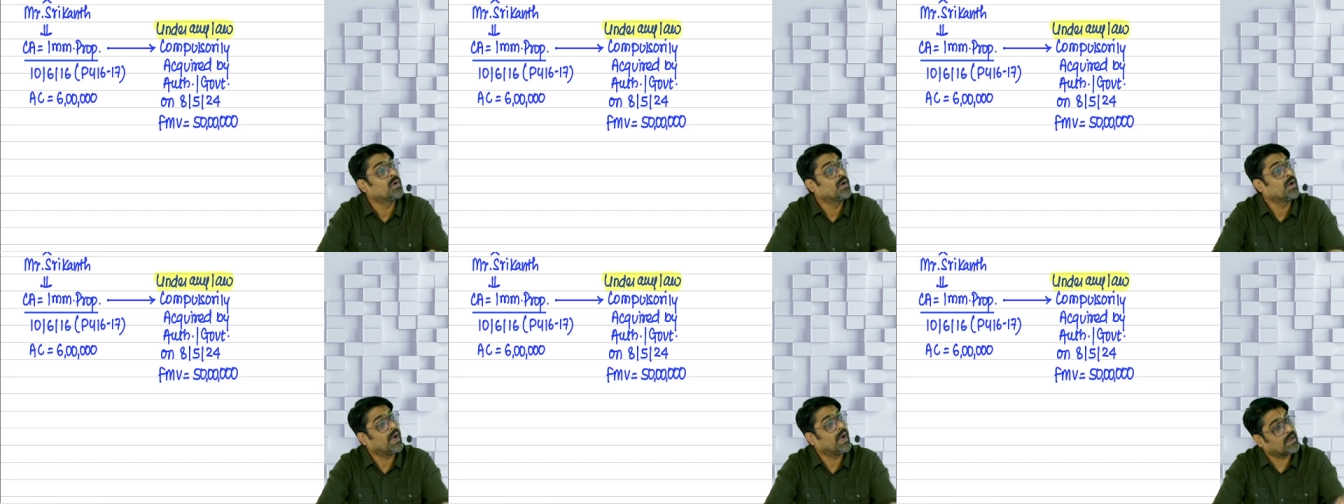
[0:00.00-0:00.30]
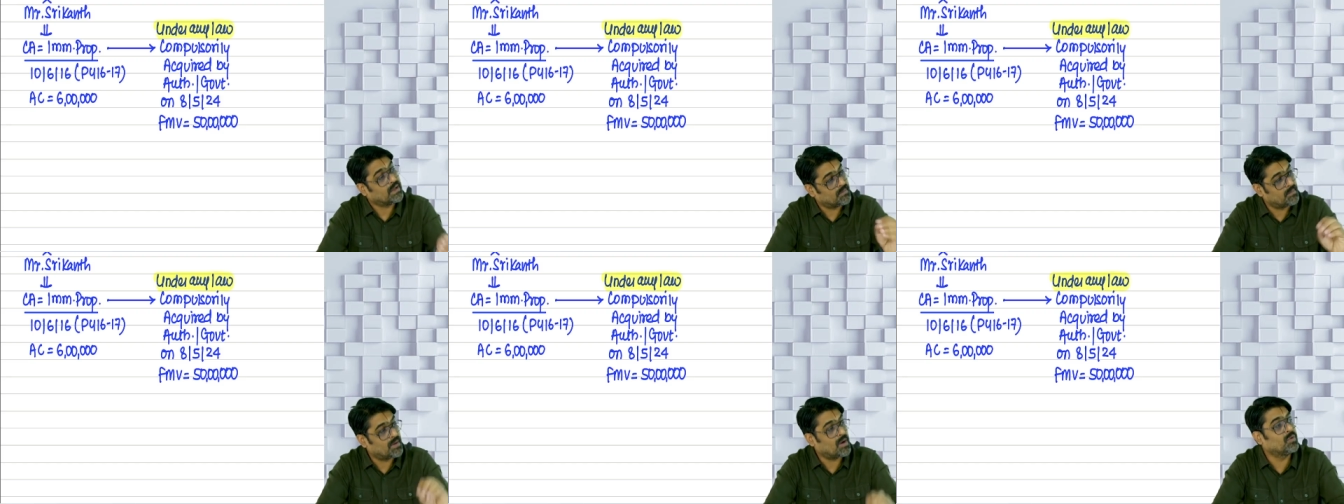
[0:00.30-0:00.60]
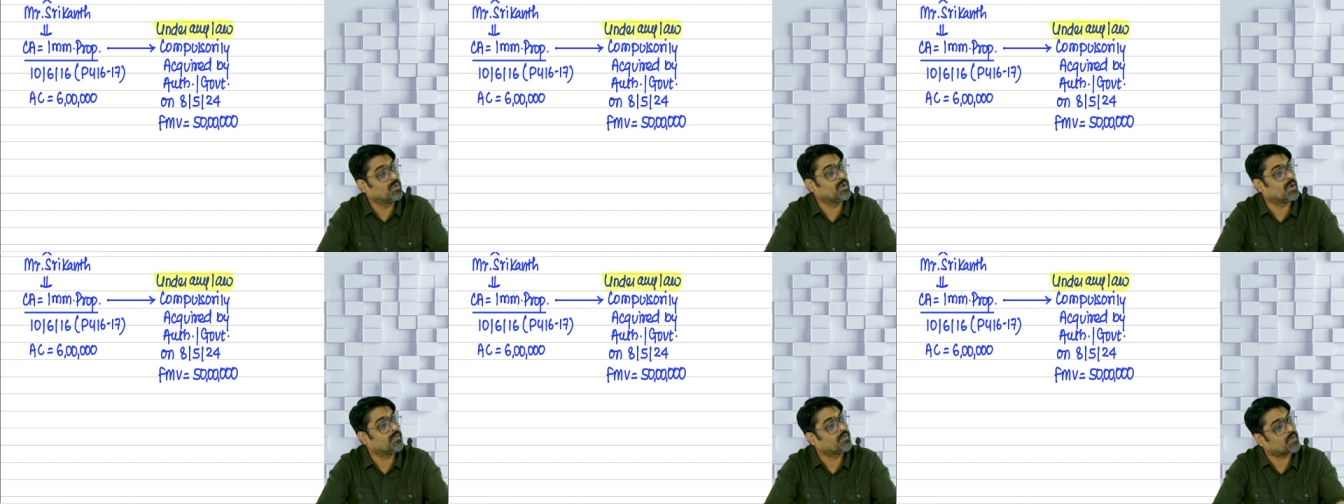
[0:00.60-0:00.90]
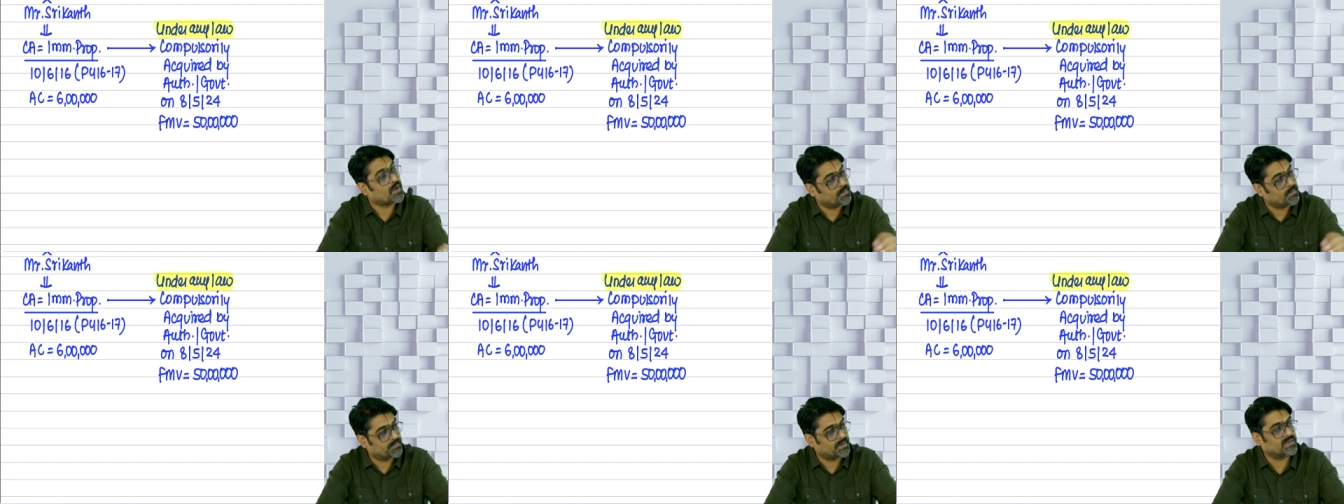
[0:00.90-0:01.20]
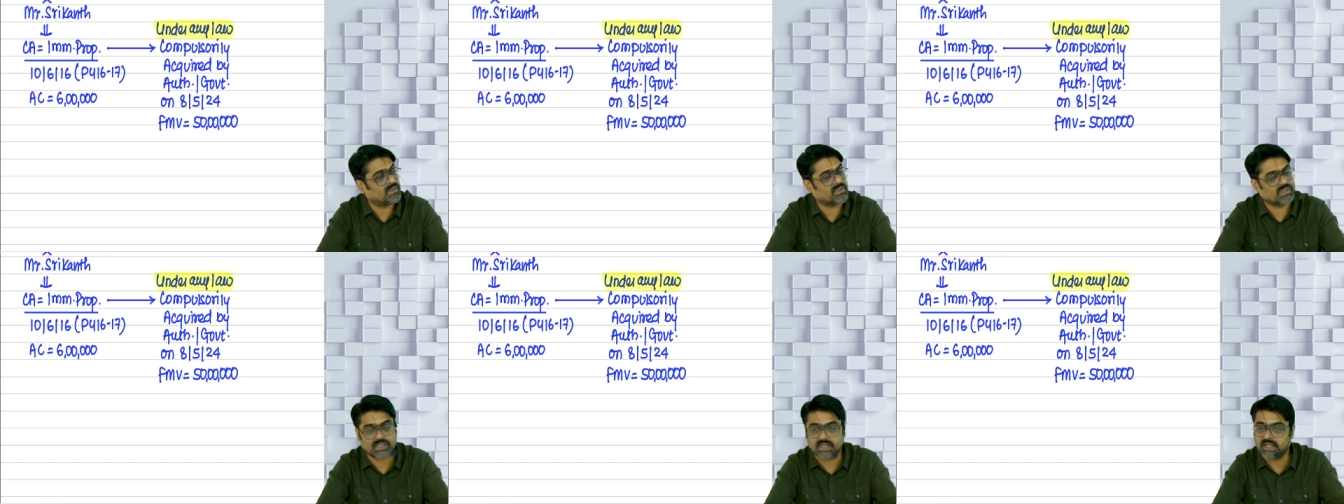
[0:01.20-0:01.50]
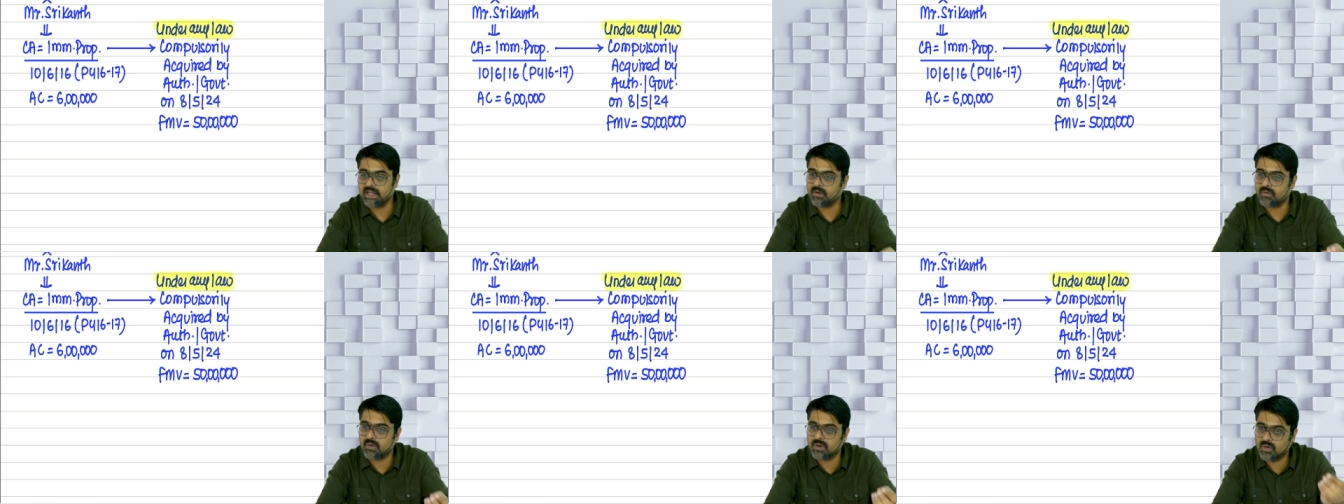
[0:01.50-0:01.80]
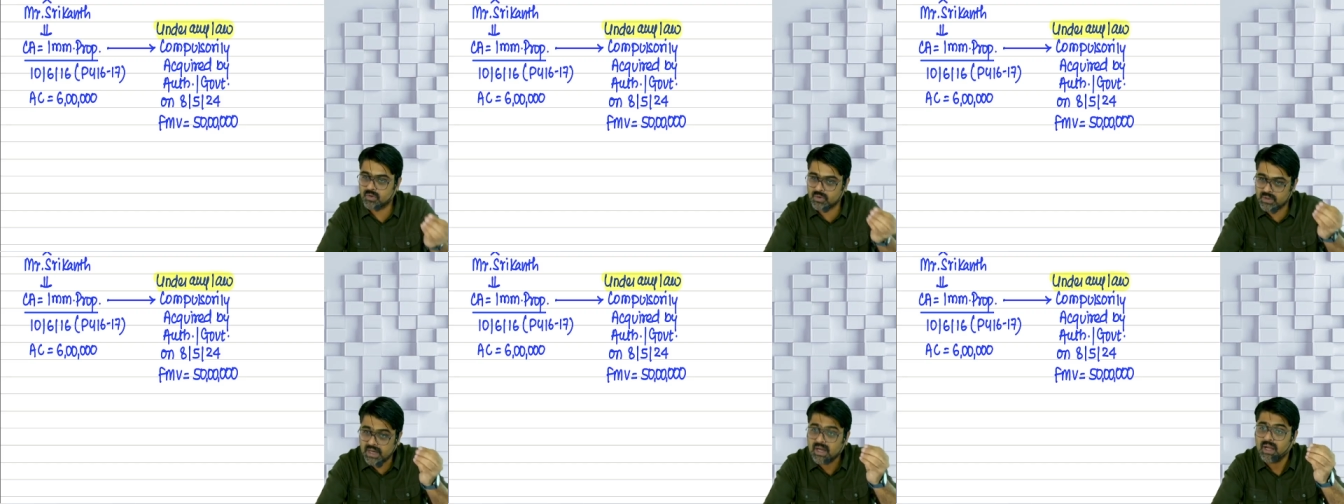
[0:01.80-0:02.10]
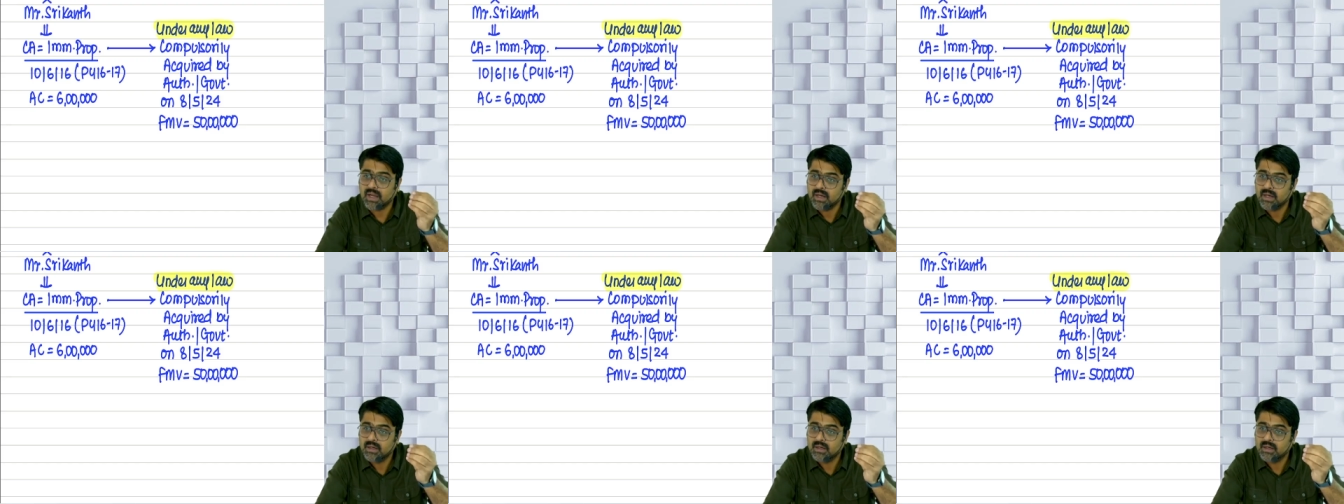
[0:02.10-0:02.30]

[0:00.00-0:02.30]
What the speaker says: an amount of compensation equal to the